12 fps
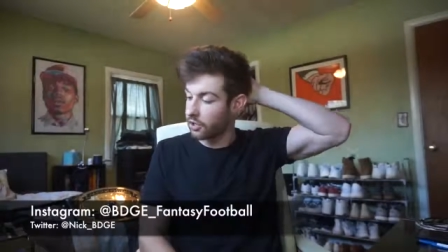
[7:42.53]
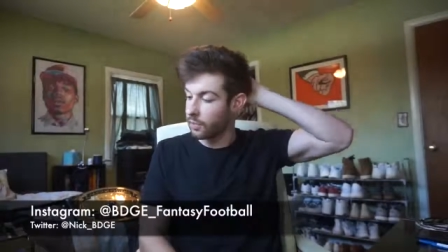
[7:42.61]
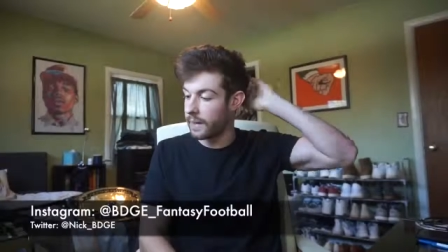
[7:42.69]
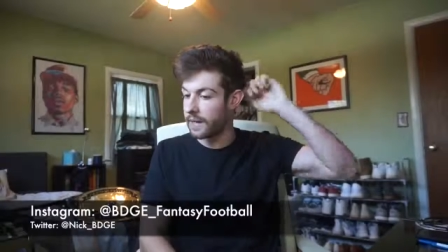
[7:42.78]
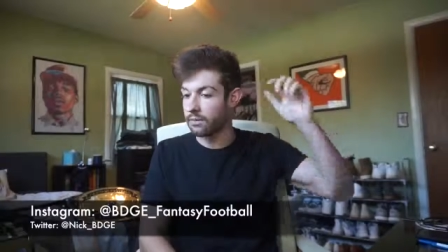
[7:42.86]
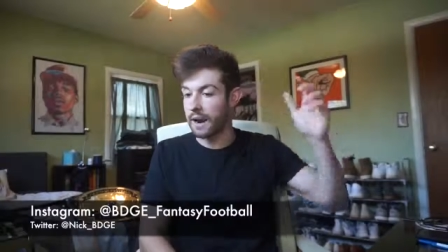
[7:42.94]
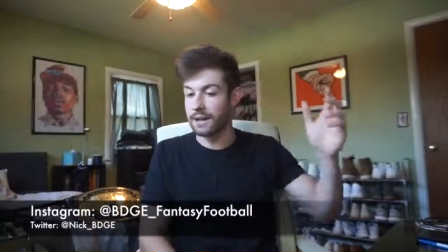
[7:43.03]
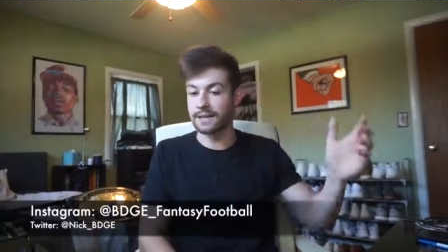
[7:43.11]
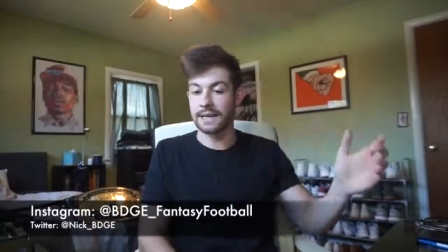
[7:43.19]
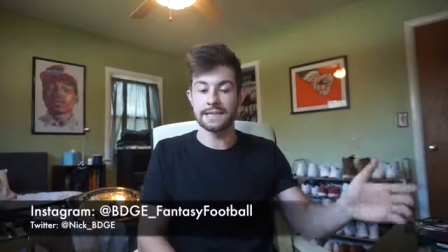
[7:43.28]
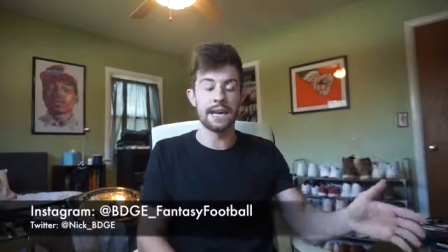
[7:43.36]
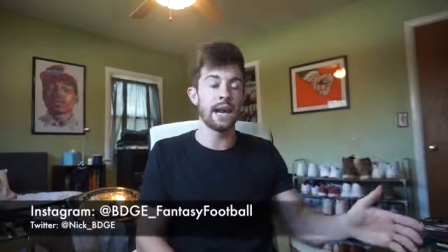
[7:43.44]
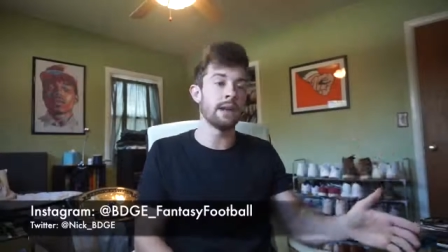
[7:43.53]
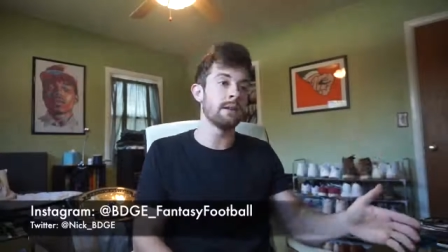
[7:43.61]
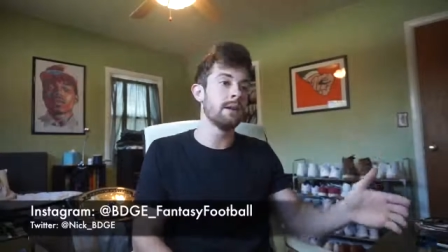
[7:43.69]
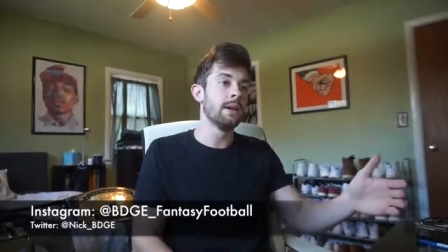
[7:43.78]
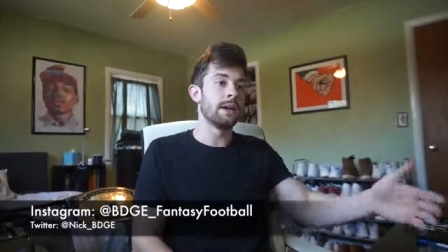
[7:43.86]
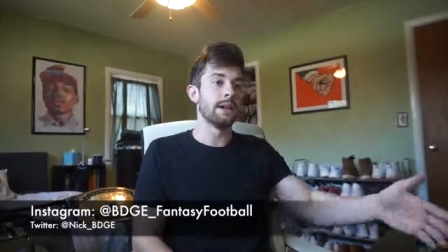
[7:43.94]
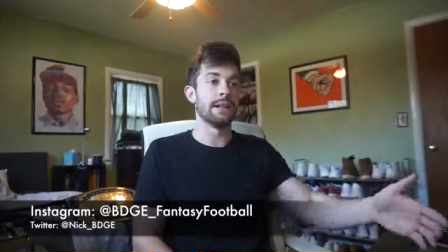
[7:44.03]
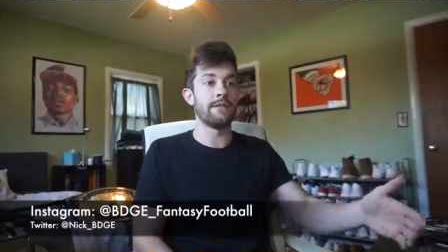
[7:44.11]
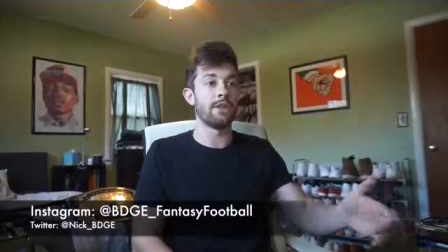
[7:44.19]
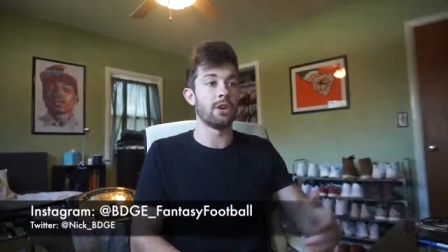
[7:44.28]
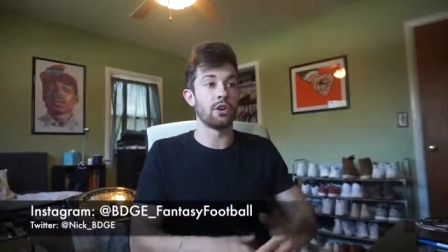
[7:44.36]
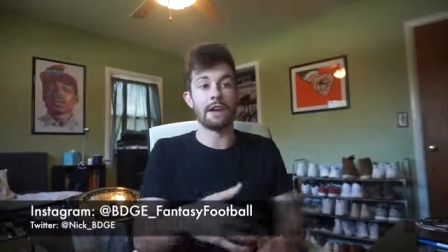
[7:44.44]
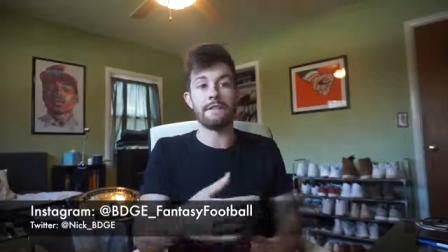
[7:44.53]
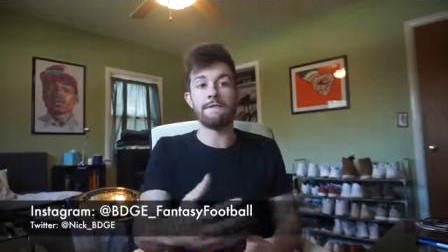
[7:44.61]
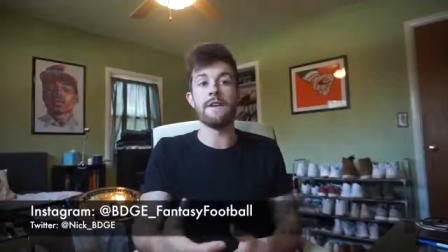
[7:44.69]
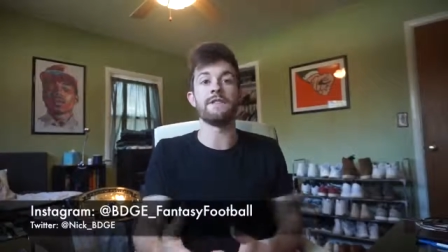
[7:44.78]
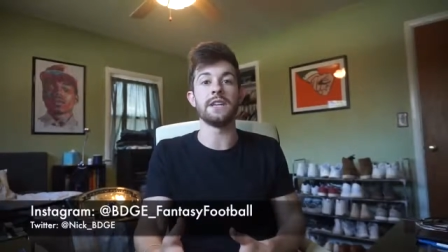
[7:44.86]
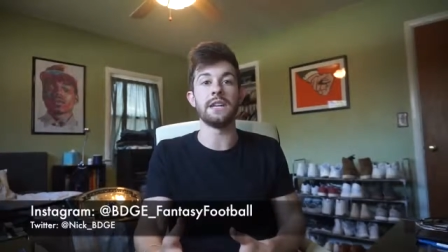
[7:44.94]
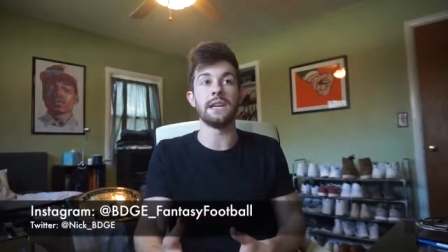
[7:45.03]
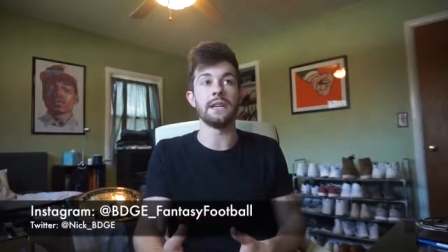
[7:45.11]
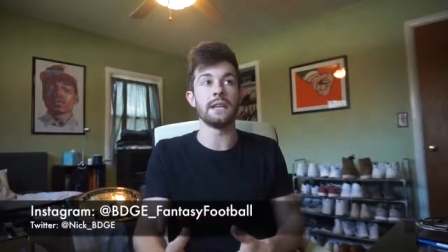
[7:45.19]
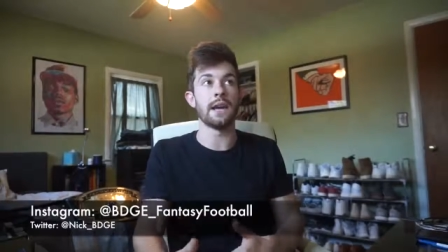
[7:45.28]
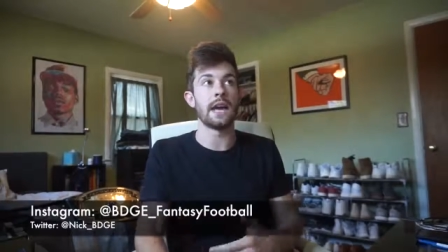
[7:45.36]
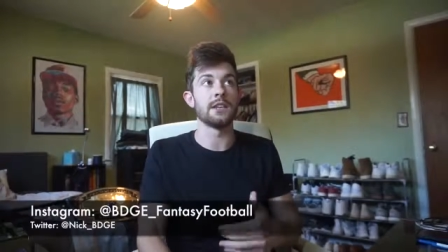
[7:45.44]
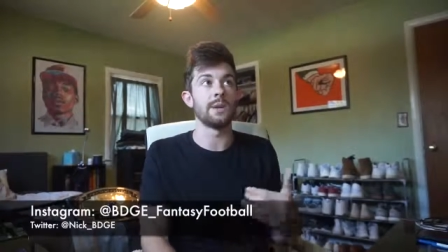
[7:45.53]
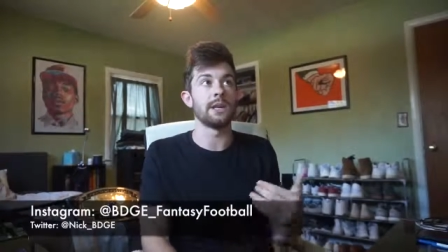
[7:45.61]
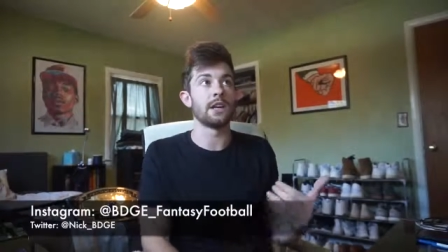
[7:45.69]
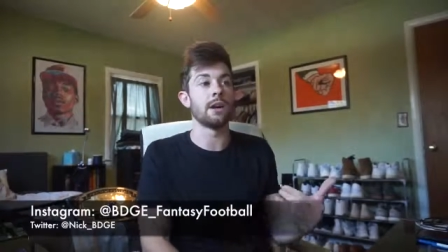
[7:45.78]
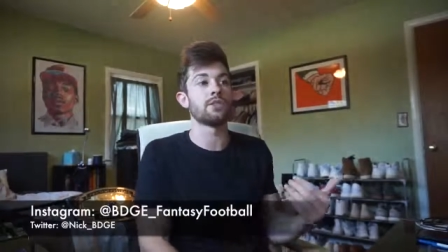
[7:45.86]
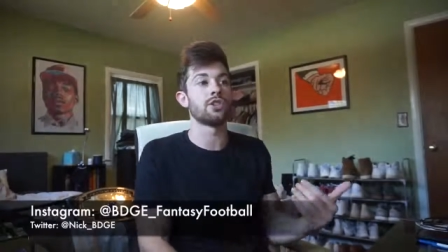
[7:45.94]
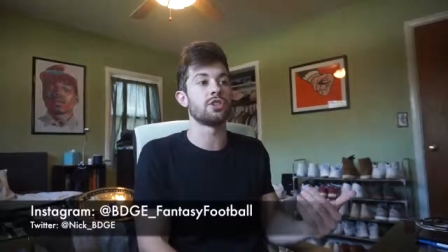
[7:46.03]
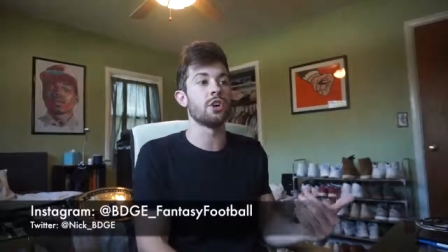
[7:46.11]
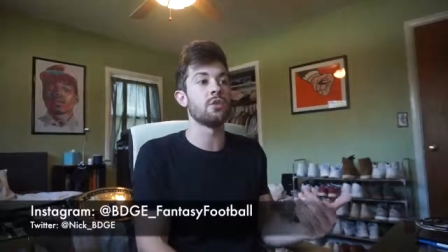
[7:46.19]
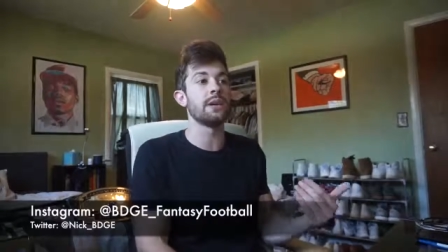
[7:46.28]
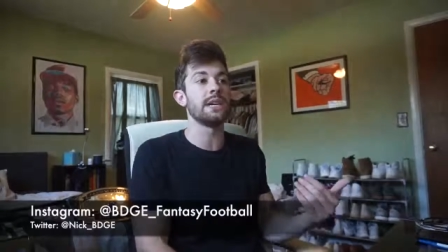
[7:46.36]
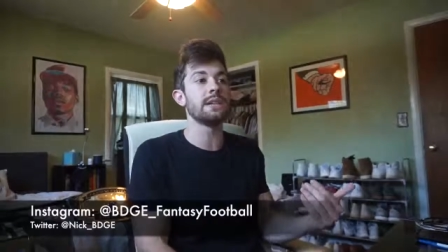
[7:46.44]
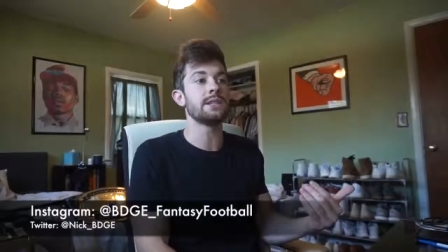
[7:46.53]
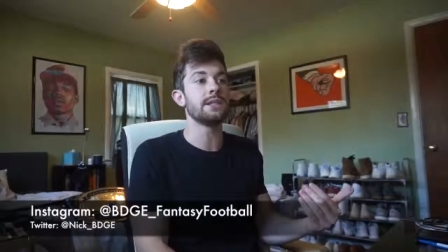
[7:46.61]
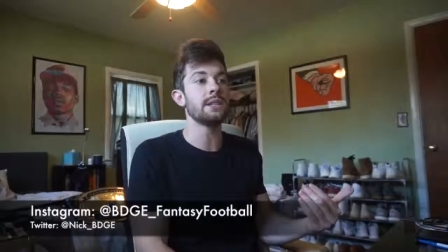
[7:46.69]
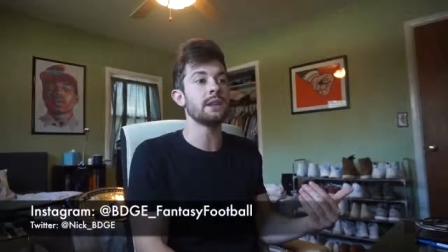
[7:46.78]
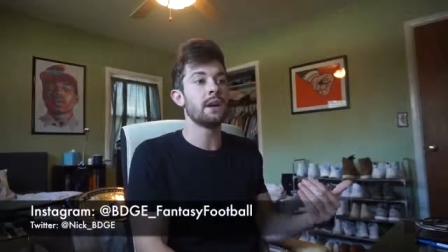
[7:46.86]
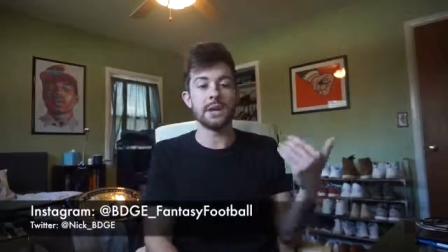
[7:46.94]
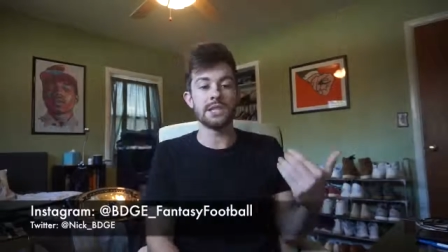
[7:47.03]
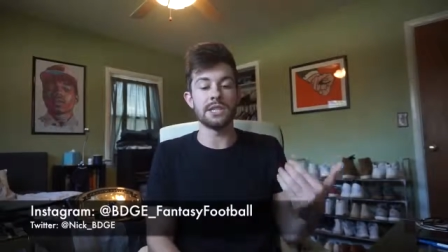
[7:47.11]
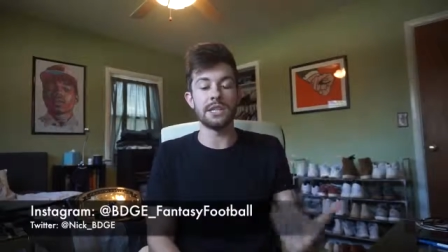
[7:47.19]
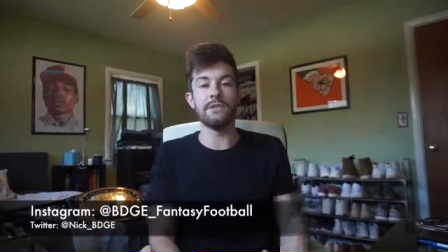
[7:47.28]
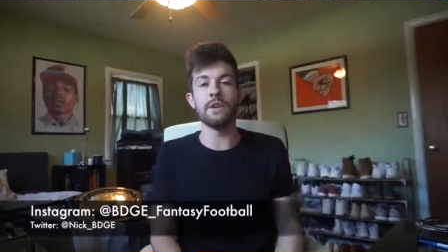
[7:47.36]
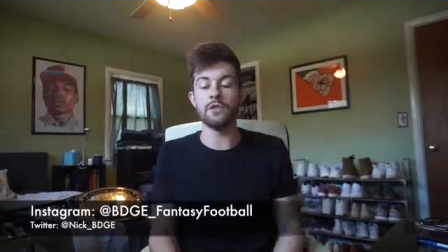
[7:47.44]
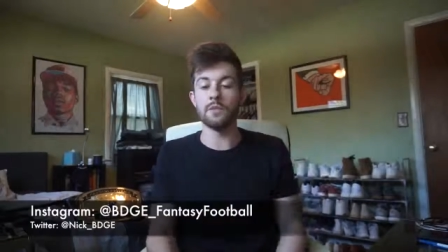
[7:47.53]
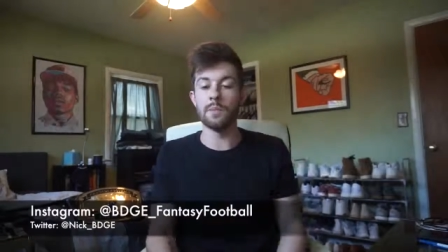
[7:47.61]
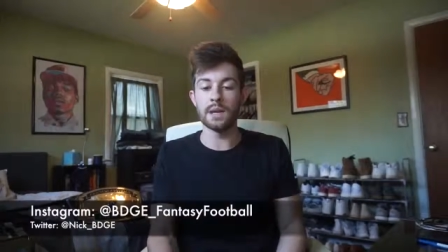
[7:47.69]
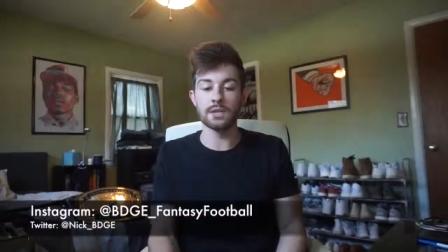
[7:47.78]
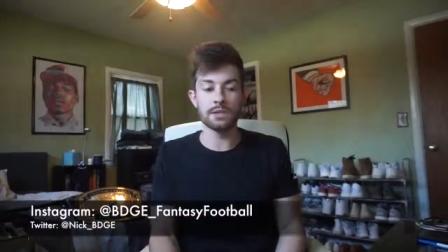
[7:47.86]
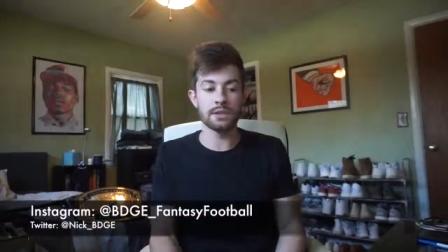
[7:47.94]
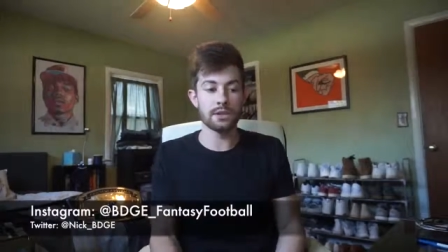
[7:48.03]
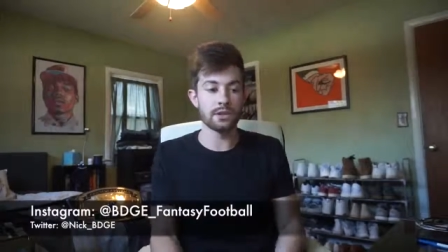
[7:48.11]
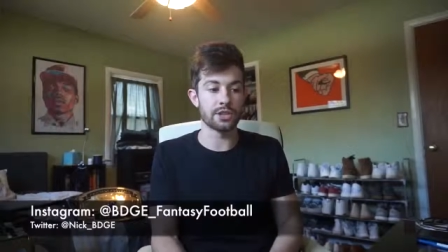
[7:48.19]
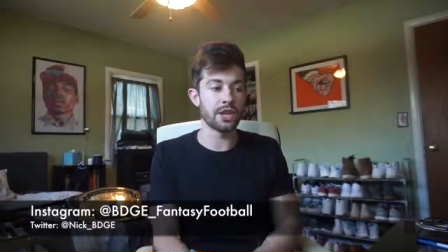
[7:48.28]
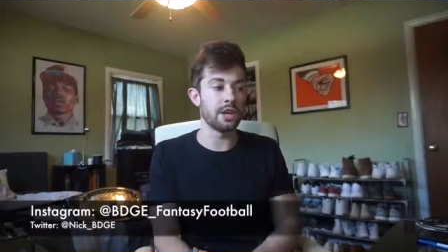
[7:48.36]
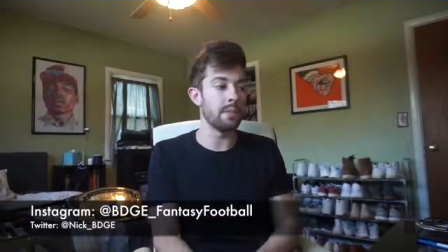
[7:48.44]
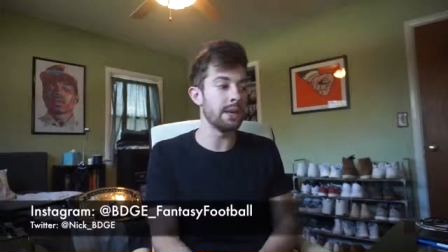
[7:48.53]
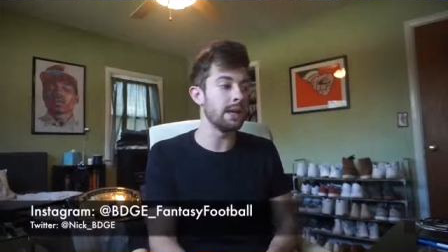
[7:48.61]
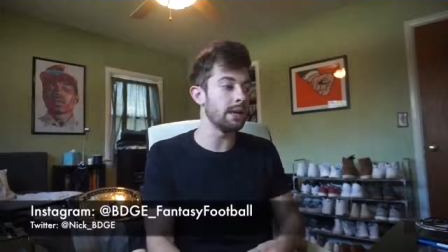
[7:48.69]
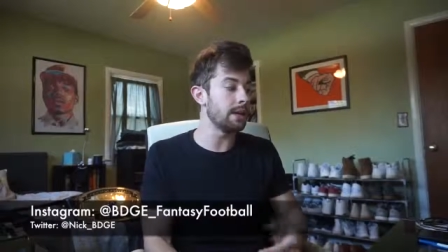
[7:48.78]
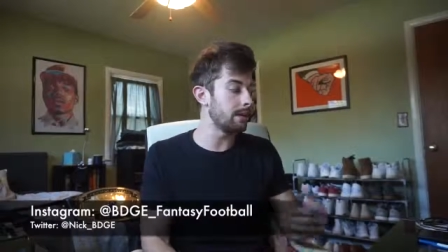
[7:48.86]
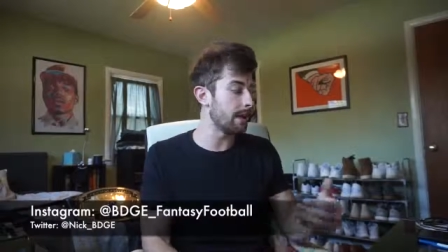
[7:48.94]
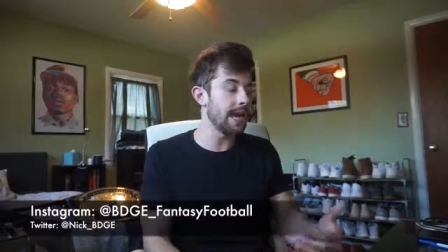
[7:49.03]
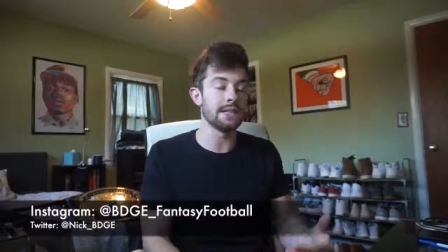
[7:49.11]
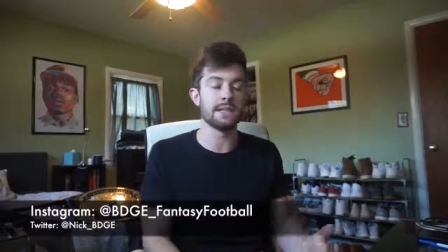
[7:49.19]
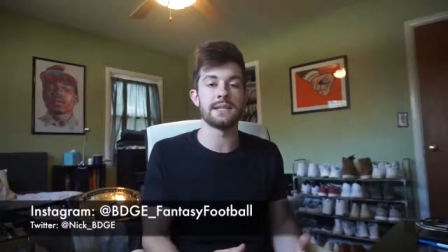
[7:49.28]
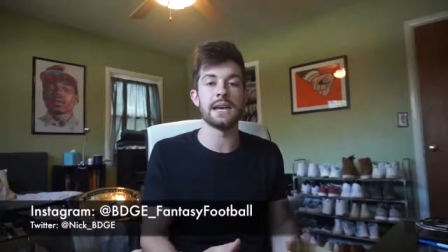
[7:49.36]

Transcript: QB in rounds like 10, 11, or like 15 has become so easy because even if you miss, there's going to be 8 to